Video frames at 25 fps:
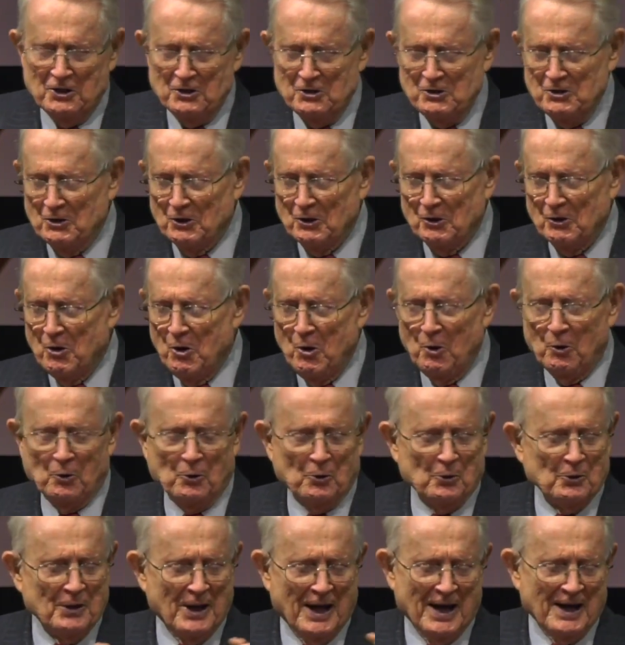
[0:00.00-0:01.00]
Your
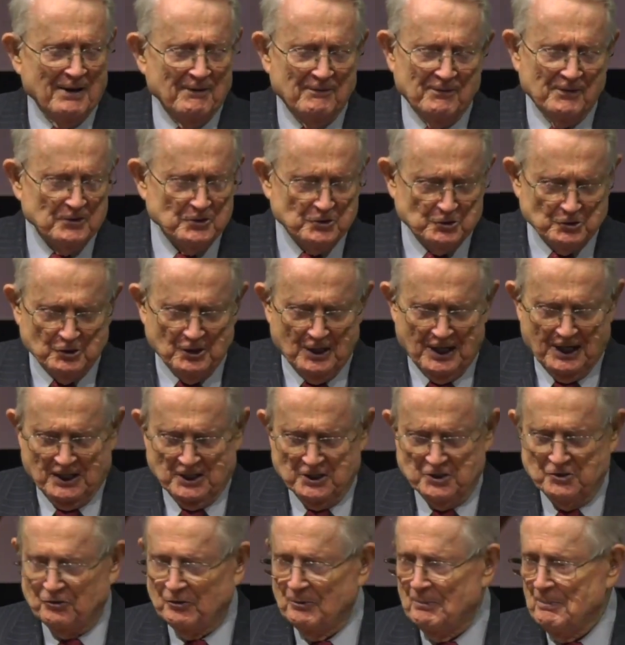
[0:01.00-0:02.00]
whole life is
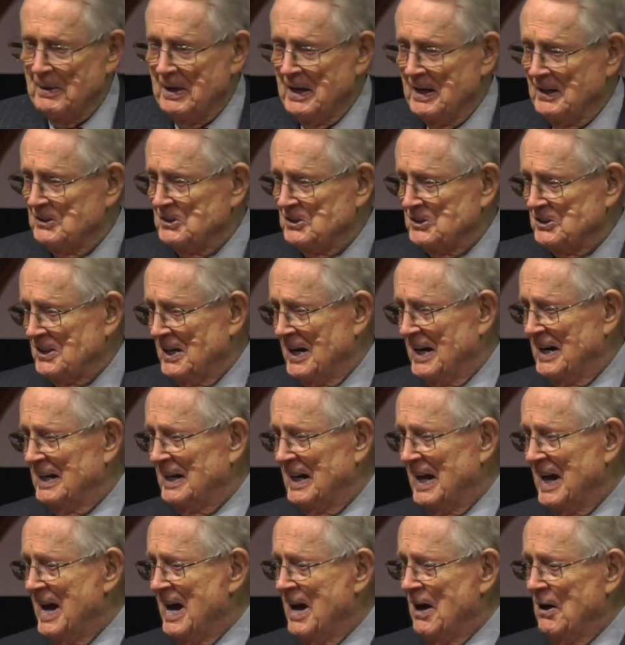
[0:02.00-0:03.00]
changed from the inside
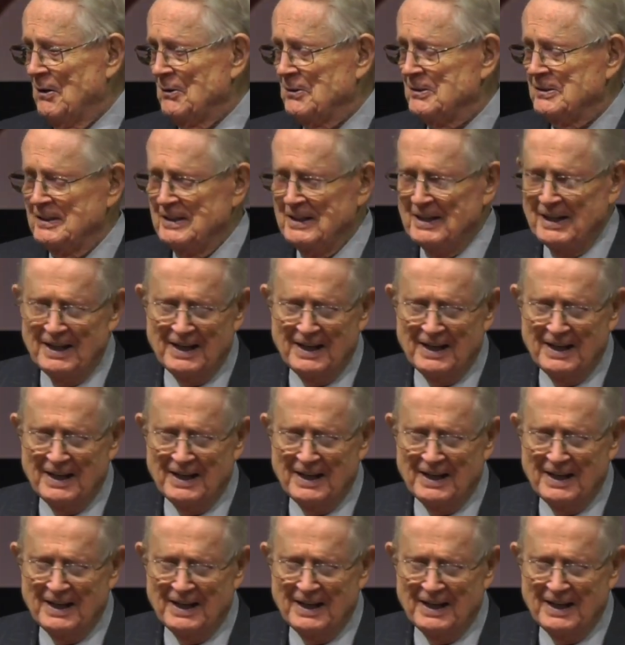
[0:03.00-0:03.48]
out.